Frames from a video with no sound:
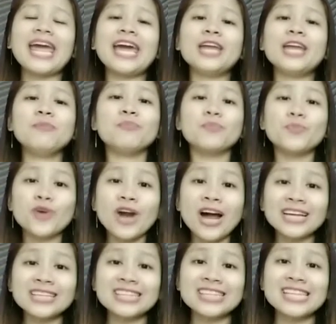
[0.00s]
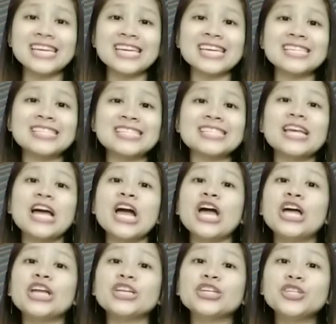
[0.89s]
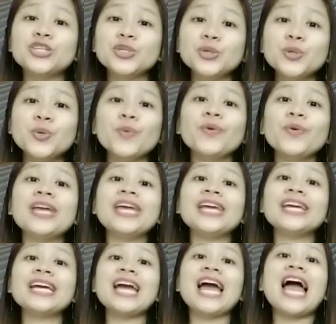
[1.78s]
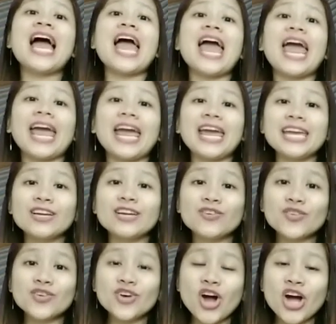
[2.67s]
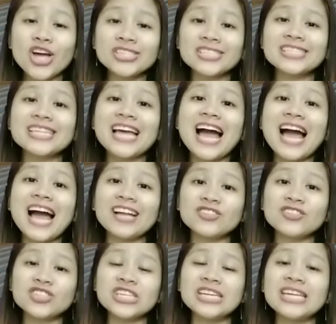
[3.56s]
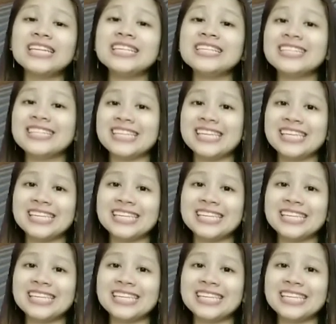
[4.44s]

and practice doing a cross-hatching